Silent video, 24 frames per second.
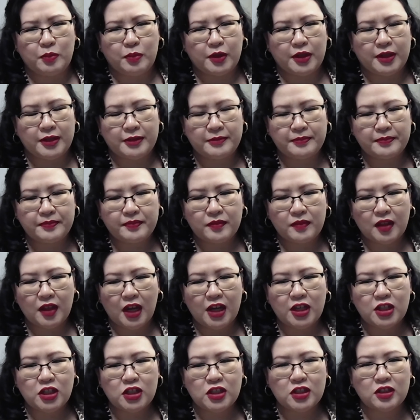but
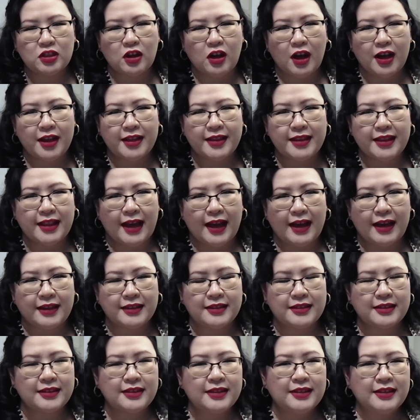I just thought
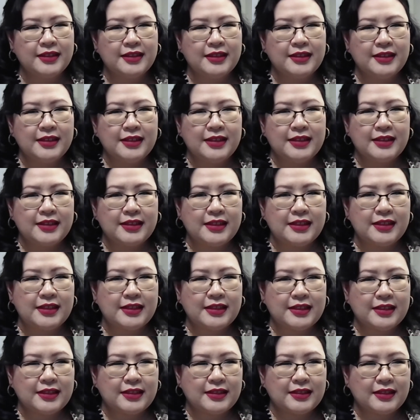that
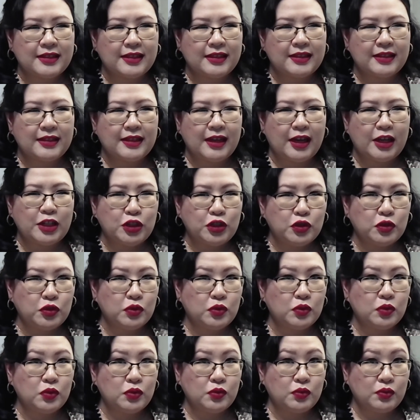since I
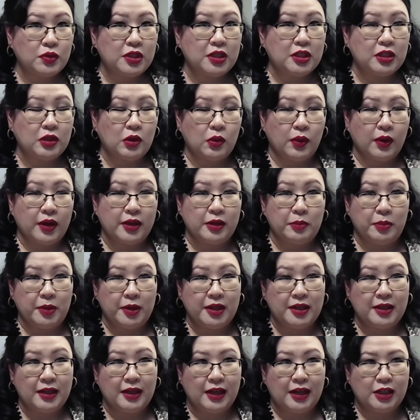do read quite a
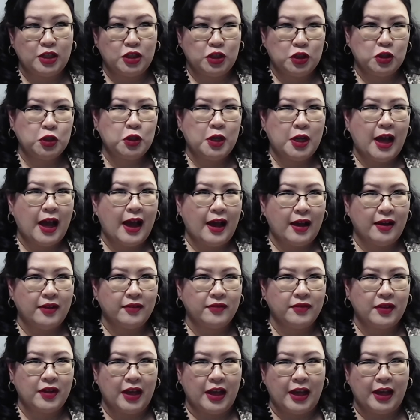bit. I should
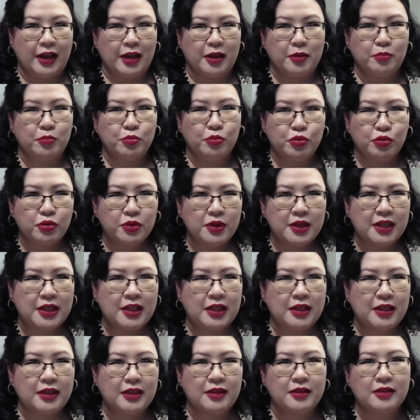have a
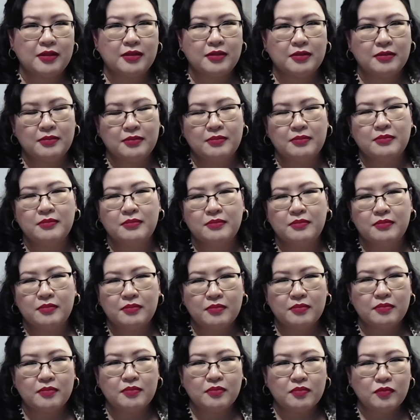pretty
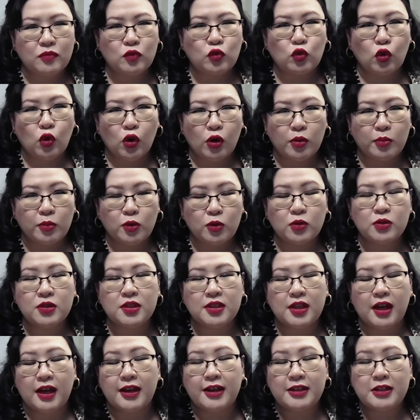normal
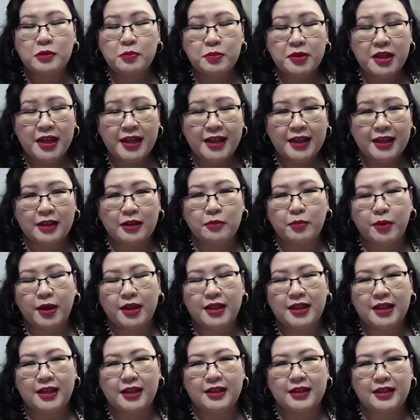size blanket by
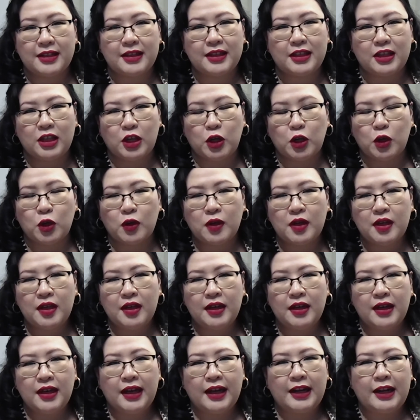the end of the year.
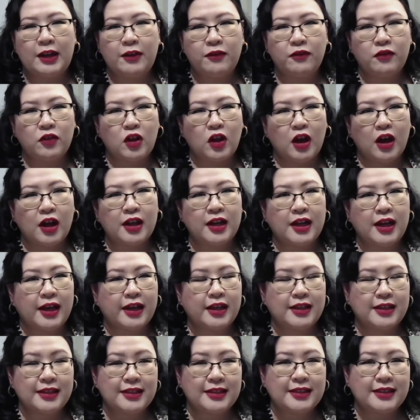And if not, I
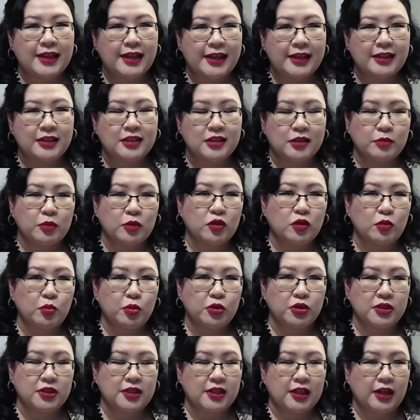could take some of the
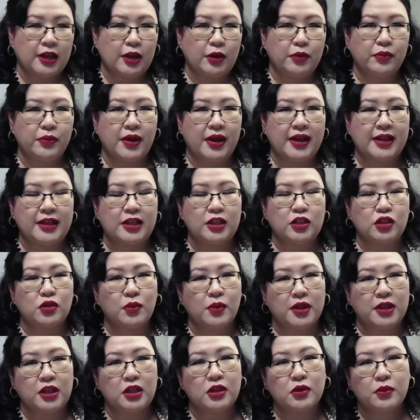books that I read in
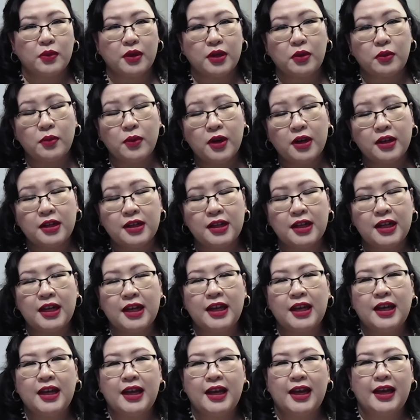2021
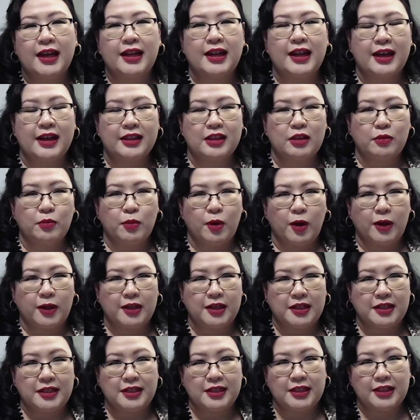and add them on
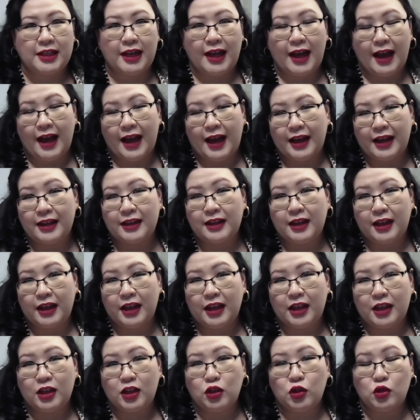until I had
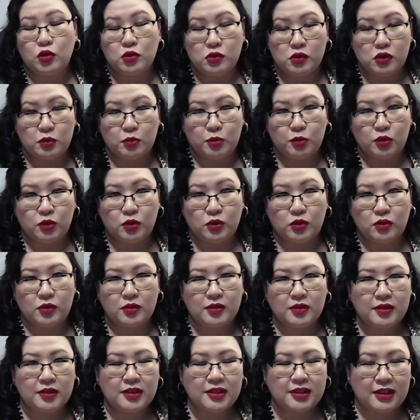a usable
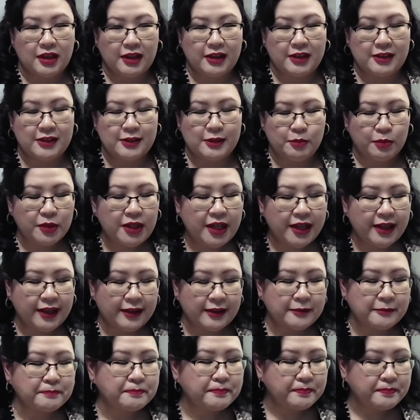size blanket.